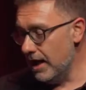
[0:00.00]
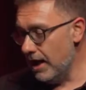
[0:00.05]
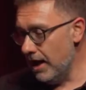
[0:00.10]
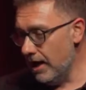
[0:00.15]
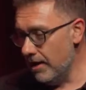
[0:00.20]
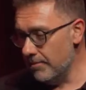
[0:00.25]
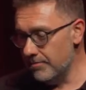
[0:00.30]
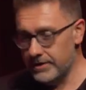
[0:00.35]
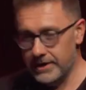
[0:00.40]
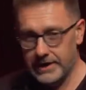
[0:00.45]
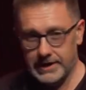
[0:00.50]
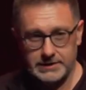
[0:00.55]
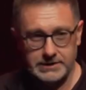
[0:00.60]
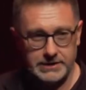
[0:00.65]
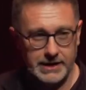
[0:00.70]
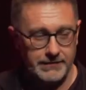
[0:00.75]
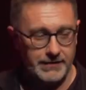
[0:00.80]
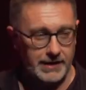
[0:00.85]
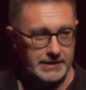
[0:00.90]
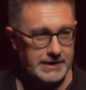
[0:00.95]
the
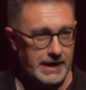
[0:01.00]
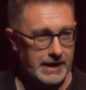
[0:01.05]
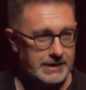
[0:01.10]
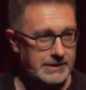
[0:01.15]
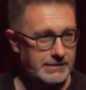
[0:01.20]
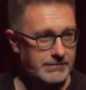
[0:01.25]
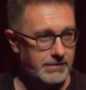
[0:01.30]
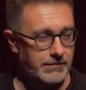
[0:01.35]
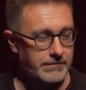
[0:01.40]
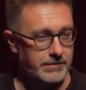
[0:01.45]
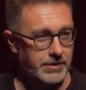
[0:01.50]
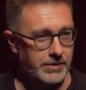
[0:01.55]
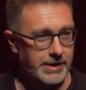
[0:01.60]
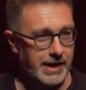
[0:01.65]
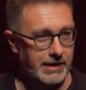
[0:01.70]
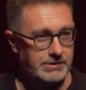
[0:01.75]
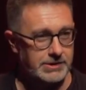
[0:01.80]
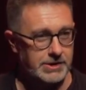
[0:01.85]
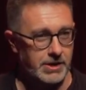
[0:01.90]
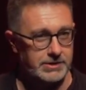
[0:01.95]
Chief Executive of
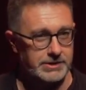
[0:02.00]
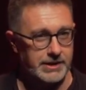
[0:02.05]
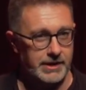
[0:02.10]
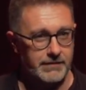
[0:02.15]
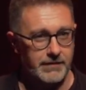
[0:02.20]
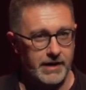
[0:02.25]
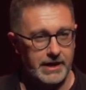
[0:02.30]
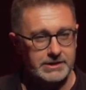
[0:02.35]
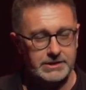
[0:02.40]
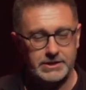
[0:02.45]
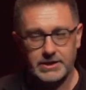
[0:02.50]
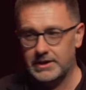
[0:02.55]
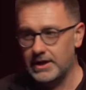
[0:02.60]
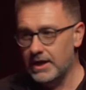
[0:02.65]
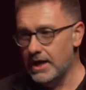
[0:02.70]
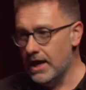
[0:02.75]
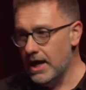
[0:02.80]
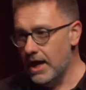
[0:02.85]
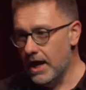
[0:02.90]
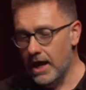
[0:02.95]
UK Research and Innovation.
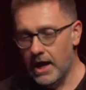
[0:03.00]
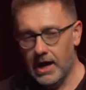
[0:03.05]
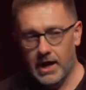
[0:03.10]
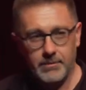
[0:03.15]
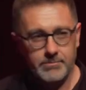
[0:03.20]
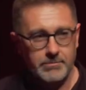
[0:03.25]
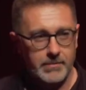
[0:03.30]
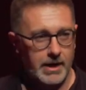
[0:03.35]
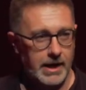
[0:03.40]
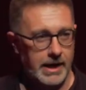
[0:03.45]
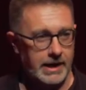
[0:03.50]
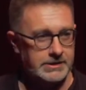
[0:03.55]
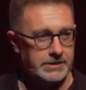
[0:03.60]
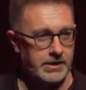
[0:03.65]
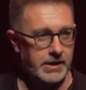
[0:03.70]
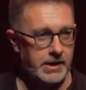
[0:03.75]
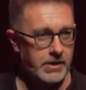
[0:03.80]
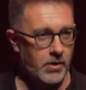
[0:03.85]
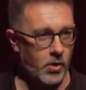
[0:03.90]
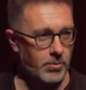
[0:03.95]

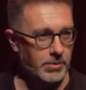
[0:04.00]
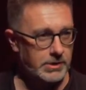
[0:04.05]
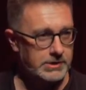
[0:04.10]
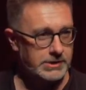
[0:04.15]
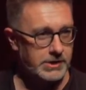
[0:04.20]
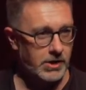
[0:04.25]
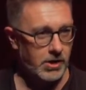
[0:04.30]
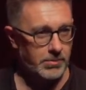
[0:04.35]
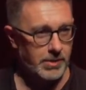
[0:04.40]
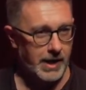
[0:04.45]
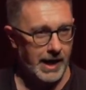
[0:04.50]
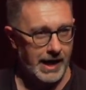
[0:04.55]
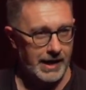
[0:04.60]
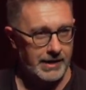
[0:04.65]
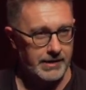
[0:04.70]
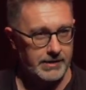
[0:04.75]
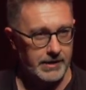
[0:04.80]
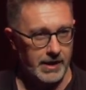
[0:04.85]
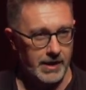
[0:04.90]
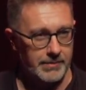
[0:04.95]
It's an enormous job,
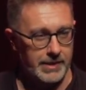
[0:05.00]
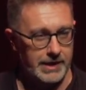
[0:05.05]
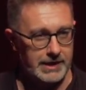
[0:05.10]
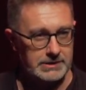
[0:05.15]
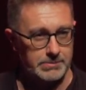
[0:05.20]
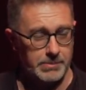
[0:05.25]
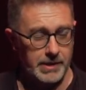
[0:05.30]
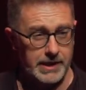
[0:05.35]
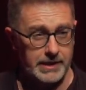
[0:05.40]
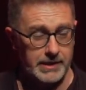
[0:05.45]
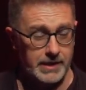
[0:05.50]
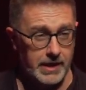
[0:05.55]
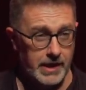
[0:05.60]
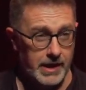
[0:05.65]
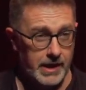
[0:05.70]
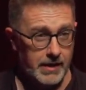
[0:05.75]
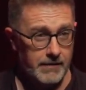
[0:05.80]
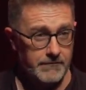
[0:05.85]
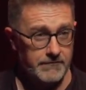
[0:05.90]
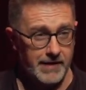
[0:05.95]
and he's been
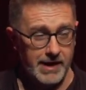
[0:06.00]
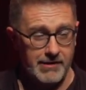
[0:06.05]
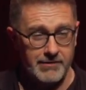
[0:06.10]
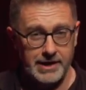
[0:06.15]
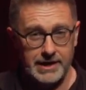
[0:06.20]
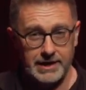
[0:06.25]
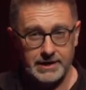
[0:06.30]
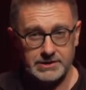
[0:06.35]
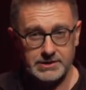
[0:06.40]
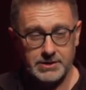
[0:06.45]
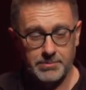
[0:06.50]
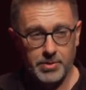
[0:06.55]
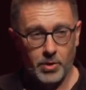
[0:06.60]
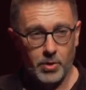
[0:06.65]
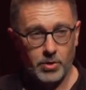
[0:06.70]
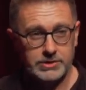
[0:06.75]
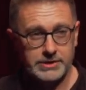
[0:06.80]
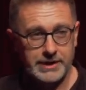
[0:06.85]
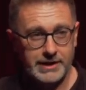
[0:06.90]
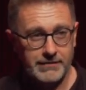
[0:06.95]
very
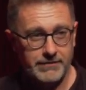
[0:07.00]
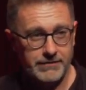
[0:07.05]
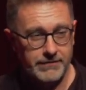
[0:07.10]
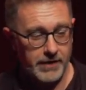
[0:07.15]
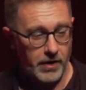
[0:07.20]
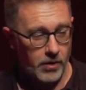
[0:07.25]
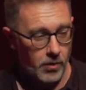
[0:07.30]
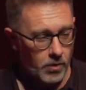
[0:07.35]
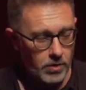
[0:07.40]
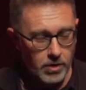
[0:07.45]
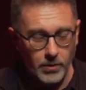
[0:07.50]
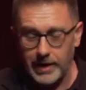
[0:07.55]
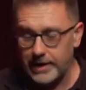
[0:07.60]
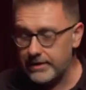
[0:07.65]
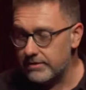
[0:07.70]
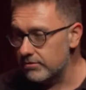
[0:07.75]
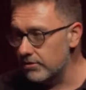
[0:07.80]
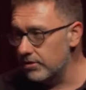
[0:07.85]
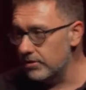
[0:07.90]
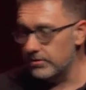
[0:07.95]
supportive all the
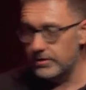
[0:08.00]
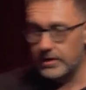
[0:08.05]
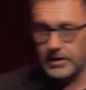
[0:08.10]
way through